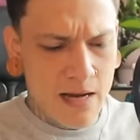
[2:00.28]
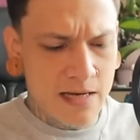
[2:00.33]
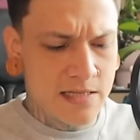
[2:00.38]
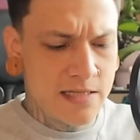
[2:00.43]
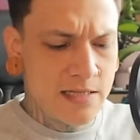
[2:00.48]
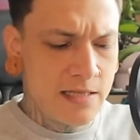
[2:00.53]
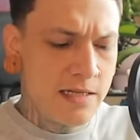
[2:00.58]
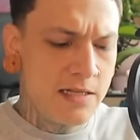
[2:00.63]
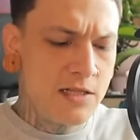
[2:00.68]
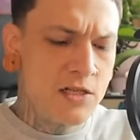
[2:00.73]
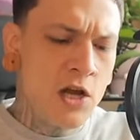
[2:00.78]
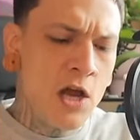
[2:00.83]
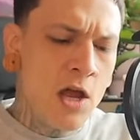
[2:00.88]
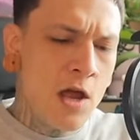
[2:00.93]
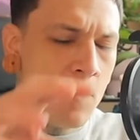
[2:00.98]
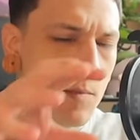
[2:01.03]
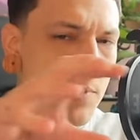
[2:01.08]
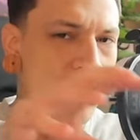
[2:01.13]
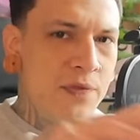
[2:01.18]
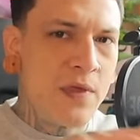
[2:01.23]
message.
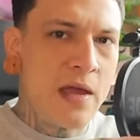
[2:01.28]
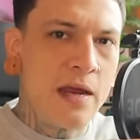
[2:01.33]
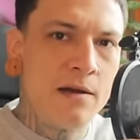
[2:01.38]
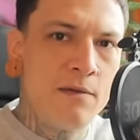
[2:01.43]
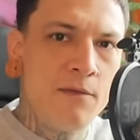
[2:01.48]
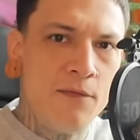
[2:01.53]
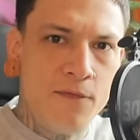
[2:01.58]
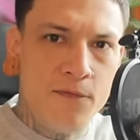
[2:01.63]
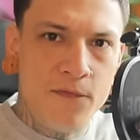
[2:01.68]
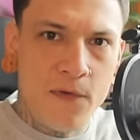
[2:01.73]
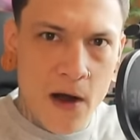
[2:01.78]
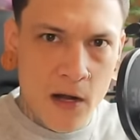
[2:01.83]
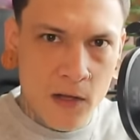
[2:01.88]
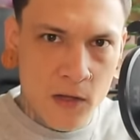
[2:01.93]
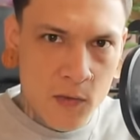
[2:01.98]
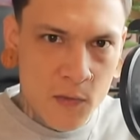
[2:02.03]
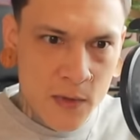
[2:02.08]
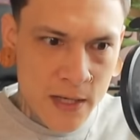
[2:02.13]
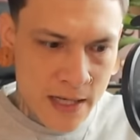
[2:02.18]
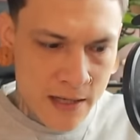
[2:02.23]
But then
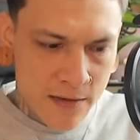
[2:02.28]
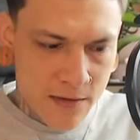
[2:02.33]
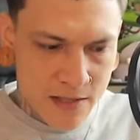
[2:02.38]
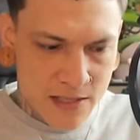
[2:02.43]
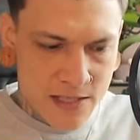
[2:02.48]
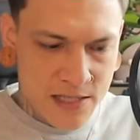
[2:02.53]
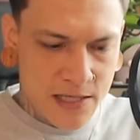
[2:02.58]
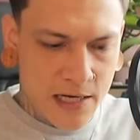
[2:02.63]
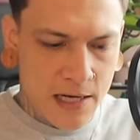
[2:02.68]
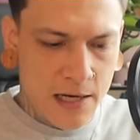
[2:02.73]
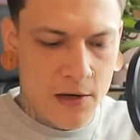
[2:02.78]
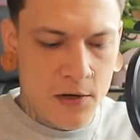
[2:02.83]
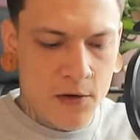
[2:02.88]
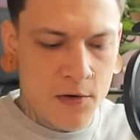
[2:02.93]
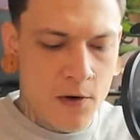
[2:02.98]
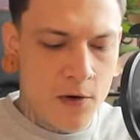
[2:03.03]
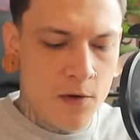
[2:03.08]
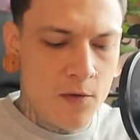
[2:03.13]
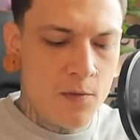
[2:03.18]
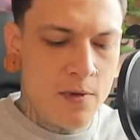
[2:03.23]
following the
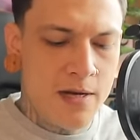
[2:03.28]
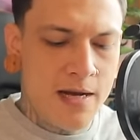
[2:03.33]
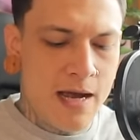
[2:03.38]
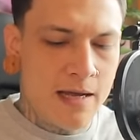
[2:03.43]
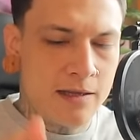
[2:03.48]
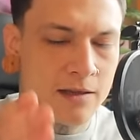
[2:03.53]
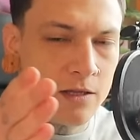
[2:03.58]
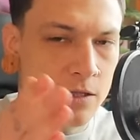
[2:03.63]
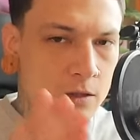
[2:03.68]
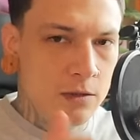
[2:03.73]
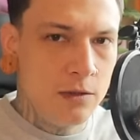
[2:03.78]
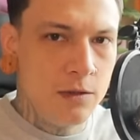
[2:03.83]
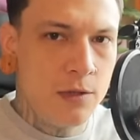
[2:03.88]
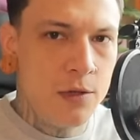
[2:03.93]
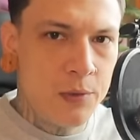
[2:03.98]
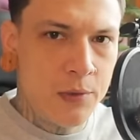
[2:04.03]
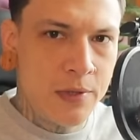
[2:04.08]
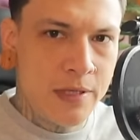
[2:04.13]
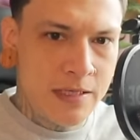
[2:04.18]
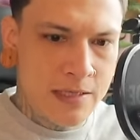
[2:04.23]
scarecrow, we got the
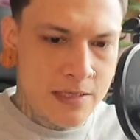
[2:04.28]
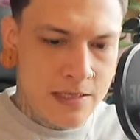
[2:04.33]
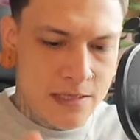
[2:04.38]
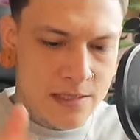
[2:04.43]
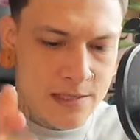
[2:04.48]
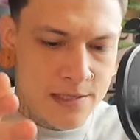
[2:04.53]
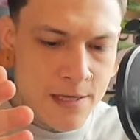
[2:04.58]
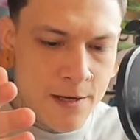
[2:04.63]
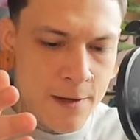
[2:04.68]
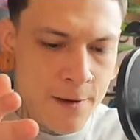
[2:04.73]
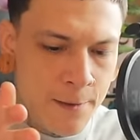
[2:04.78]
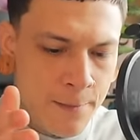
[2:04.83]
lotus,